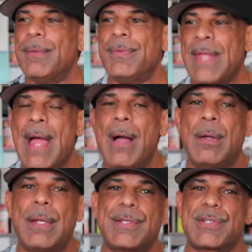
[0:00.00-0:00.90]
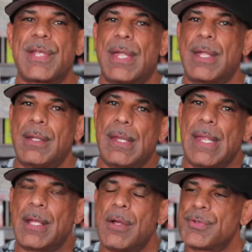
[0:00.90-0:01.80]
Now
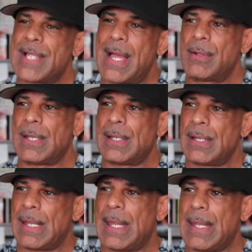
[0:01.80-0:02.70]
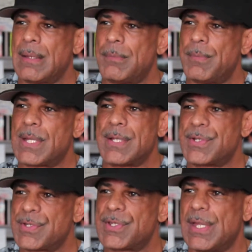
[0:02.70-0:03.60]
it goes out and because
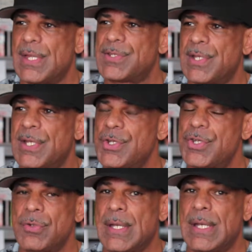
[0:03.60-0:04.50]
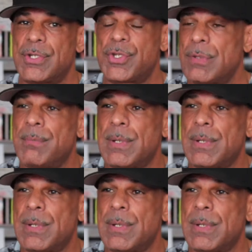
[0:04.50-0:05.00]
it's an issue and it should